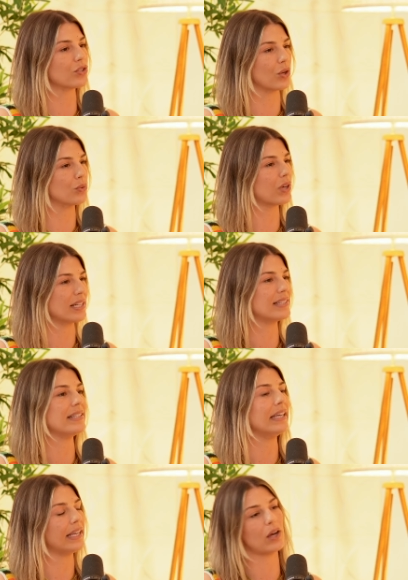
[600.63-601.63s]
So kind of
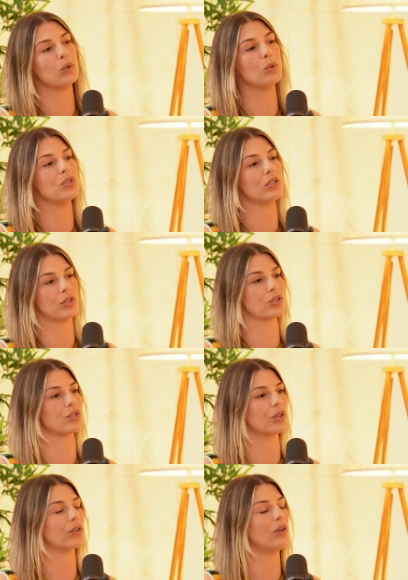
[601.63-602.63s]
seeking out who's in your
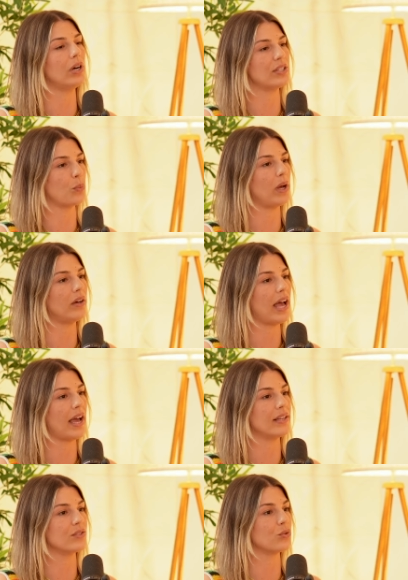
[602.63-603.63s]
circle as well
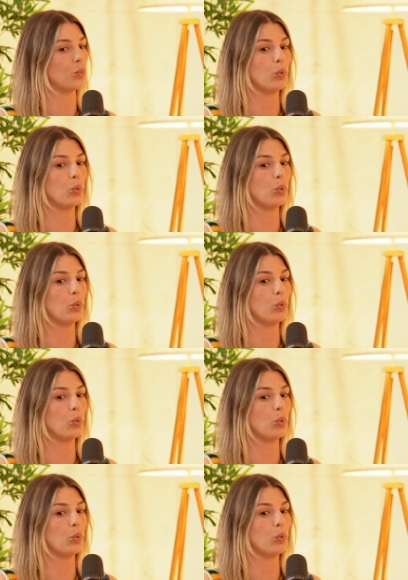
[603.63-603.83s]
as